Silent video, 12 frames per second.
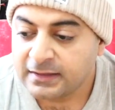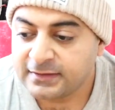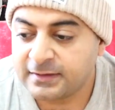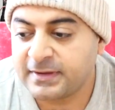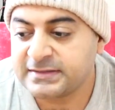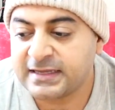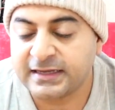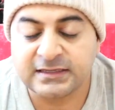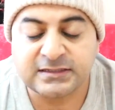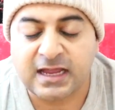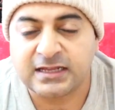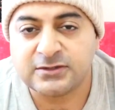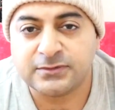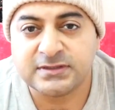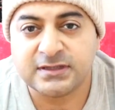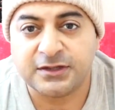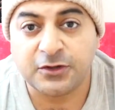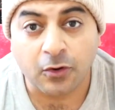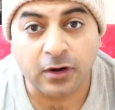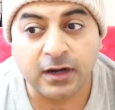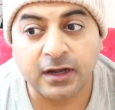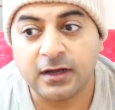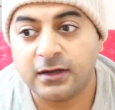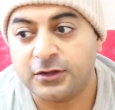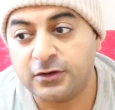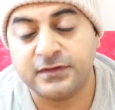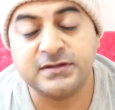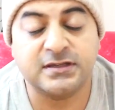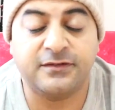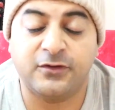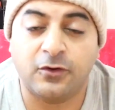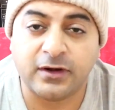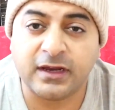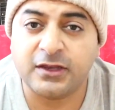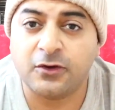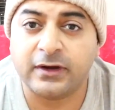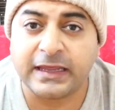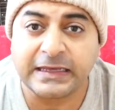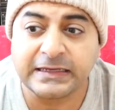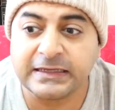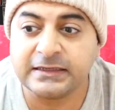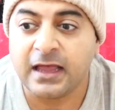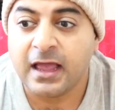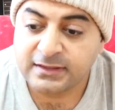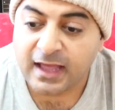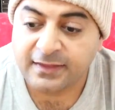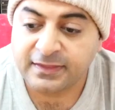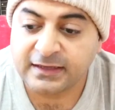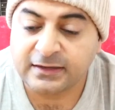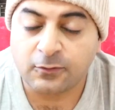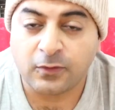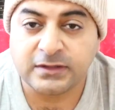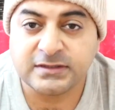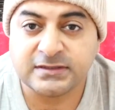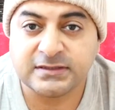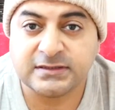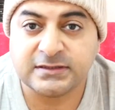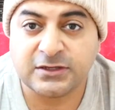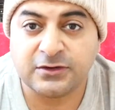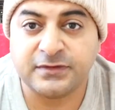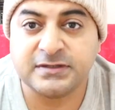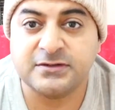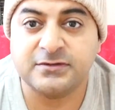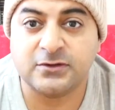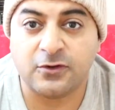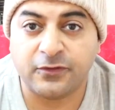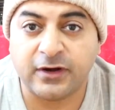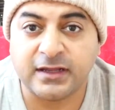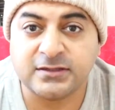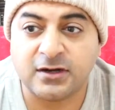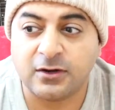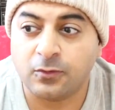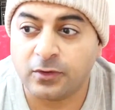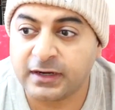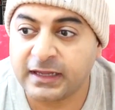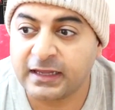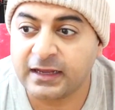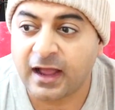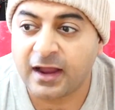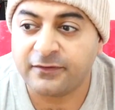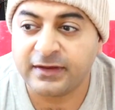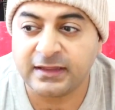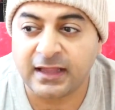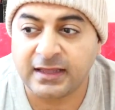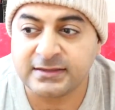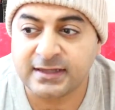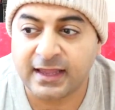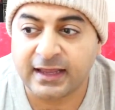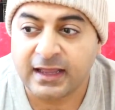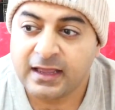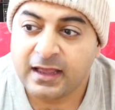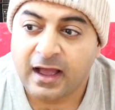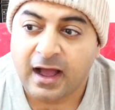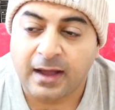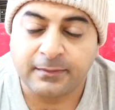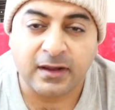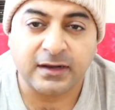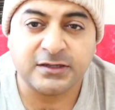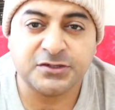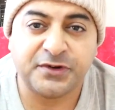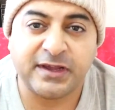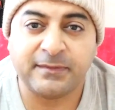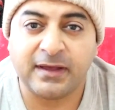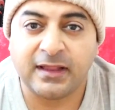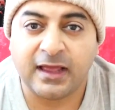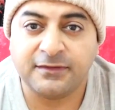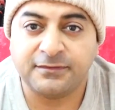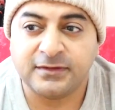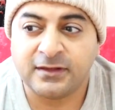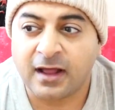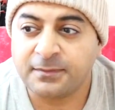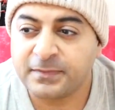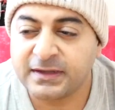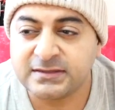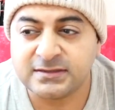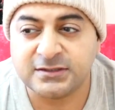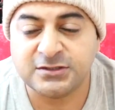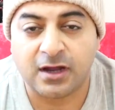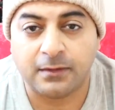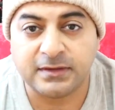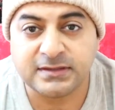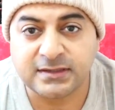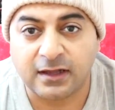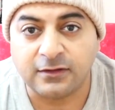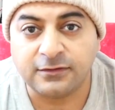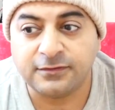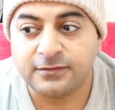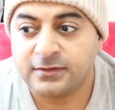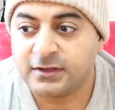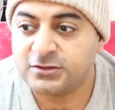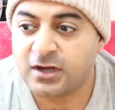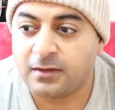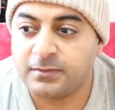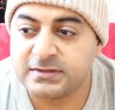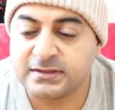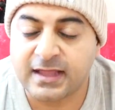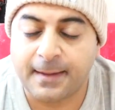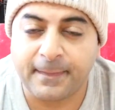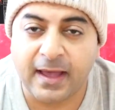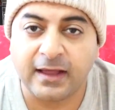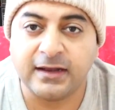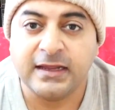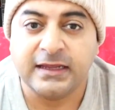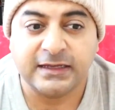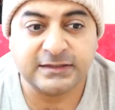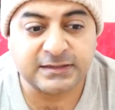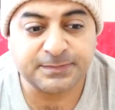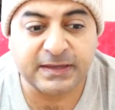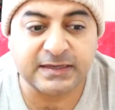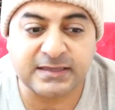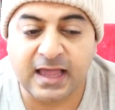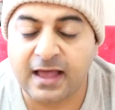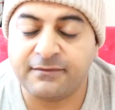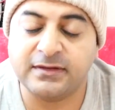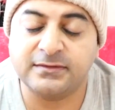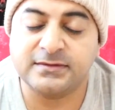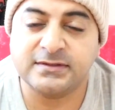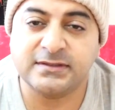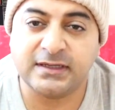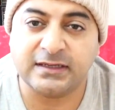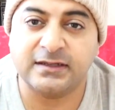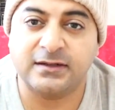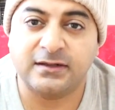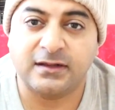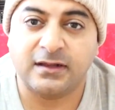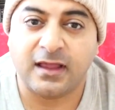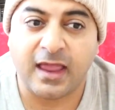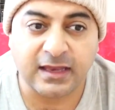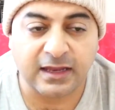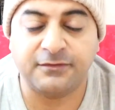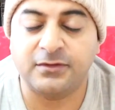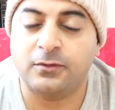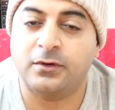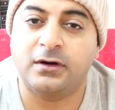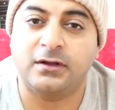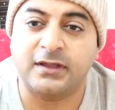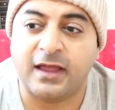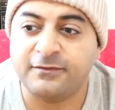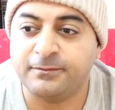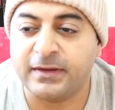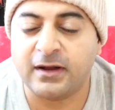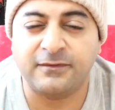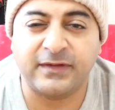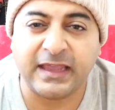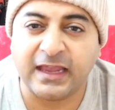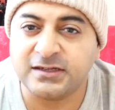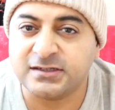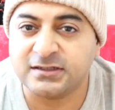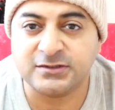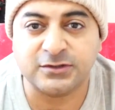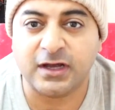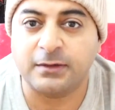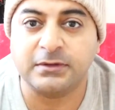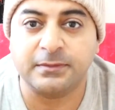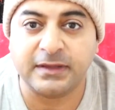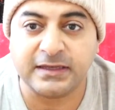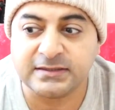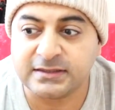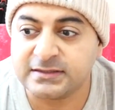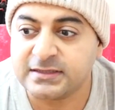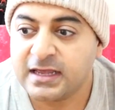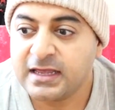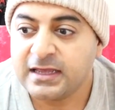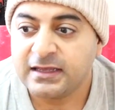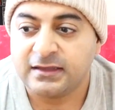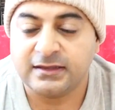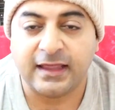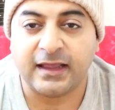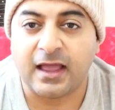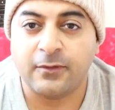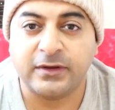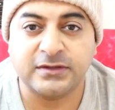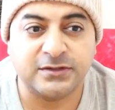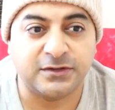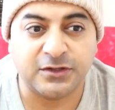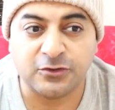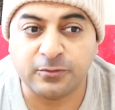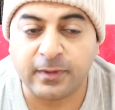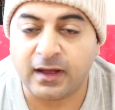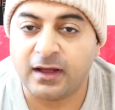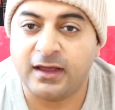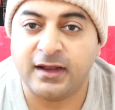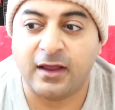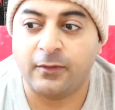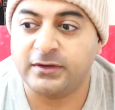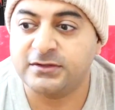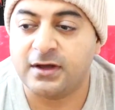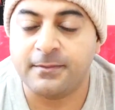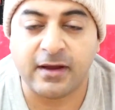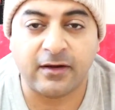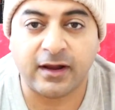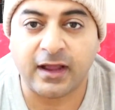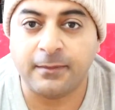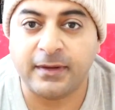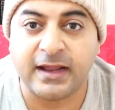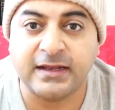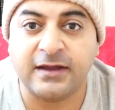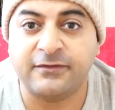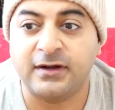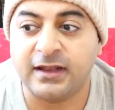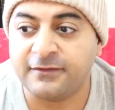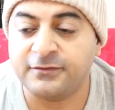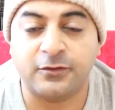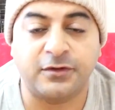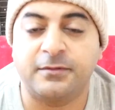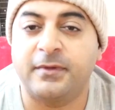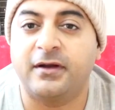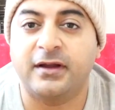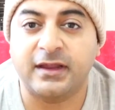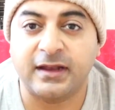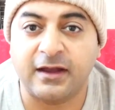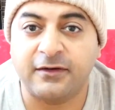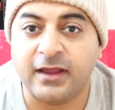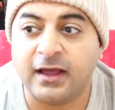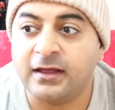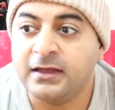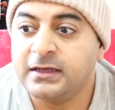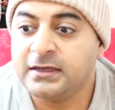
Then my second chance was the University of York in York, England. I think once university was over and I started working, I realized like I'm not enjoying my life, not because of the job itself. The job isn't that bad. It's just because I haven't seen any of the world. I've been on vacation to a couple of places. Like I went to Cuba and I went to America, but I'd never left North American area.